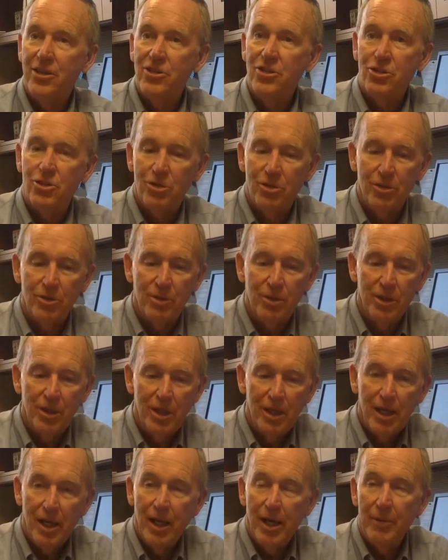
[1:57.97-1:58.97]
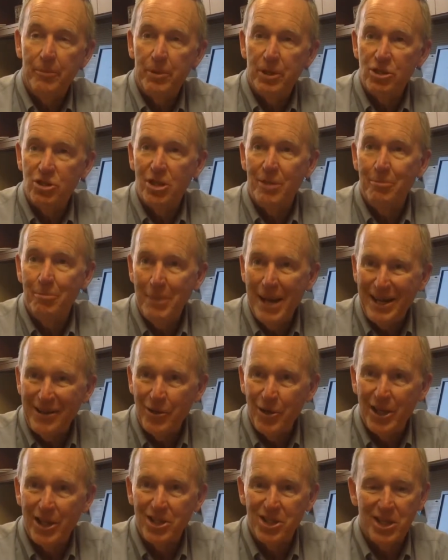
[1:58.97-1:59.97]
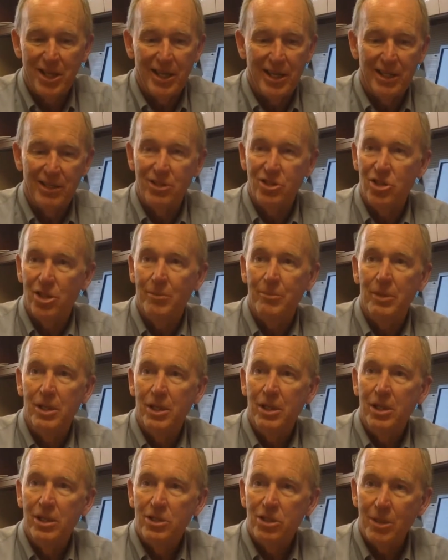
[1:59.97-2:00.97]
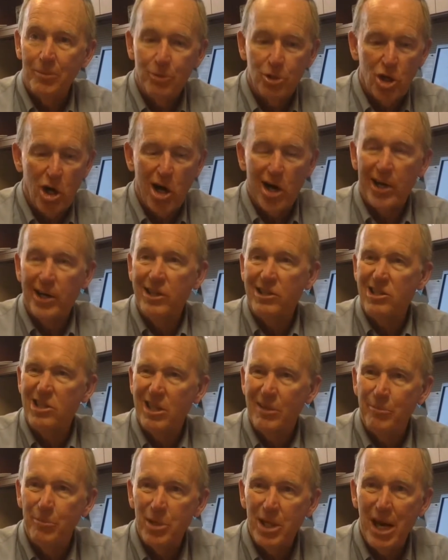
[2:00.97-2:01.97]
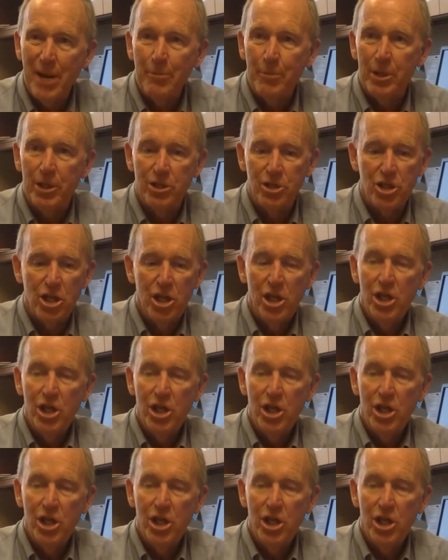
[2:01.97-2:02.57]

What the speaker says: to put some metrics in, some targets, some numbers,